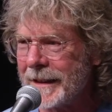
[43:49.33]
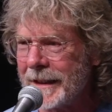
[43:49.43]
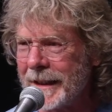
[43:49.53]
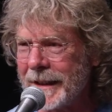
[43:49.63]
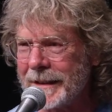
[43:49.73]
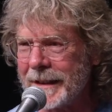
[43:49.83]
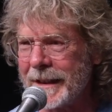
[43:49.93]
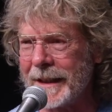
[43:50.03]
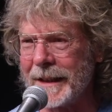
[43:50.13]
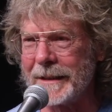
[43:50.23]

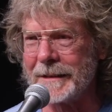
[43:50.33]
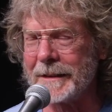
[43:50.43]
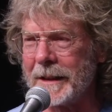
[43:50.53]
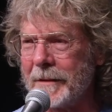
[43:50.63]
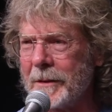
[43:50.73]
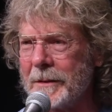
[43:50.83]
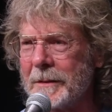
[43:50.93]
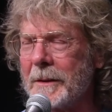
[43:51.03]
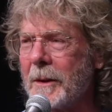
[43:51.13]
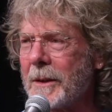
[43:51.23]
and
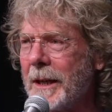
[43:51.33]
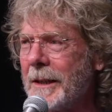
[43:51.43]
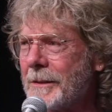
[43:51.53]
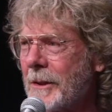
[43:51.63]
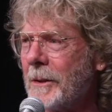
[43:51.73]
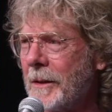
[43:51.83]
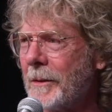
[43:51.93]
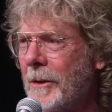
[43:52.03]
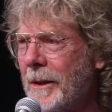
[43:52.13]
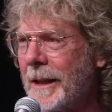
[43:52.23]
even okay. So even
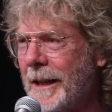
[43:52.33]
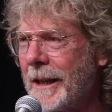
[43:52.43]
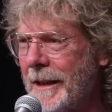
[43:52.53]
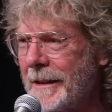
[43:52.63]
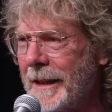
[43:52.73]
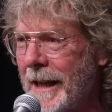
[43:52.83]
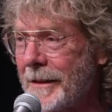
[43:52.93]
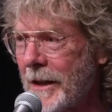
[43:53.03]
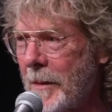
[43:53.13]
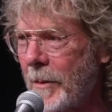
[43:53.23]
though and
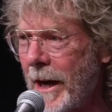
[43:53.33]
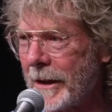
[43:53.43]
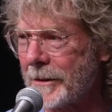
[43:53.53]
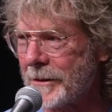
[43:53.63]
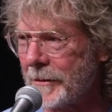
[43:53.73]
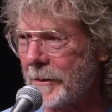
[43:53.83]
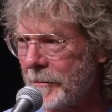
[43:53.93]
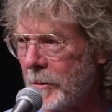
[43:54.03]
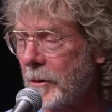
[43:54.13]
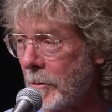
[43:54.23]
as I practice,
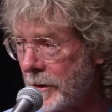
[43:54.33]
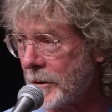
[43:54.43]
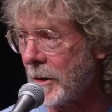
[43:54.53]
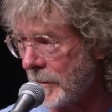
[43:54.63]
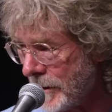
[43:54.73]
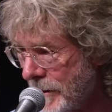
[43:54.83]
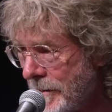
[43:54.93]
if you want something